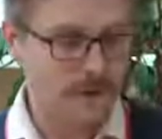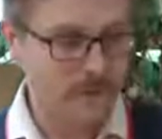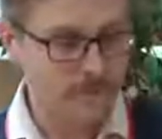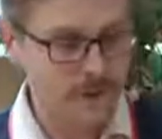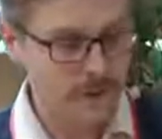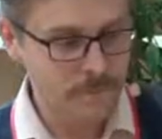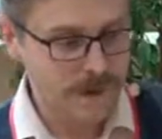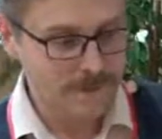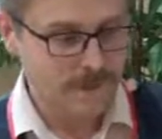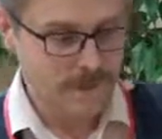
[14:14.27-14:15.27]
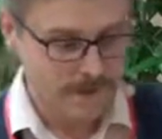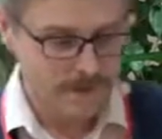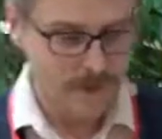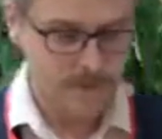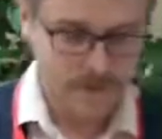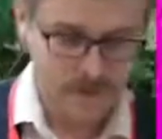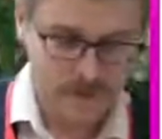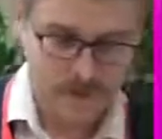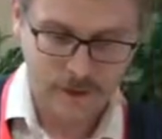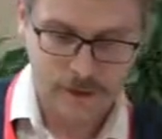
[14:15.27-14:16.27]
A very basic example,
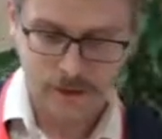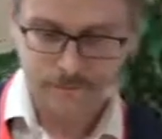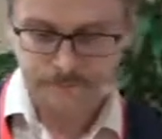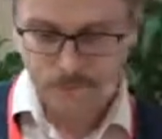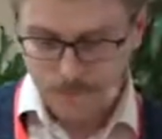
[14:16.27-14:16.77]
and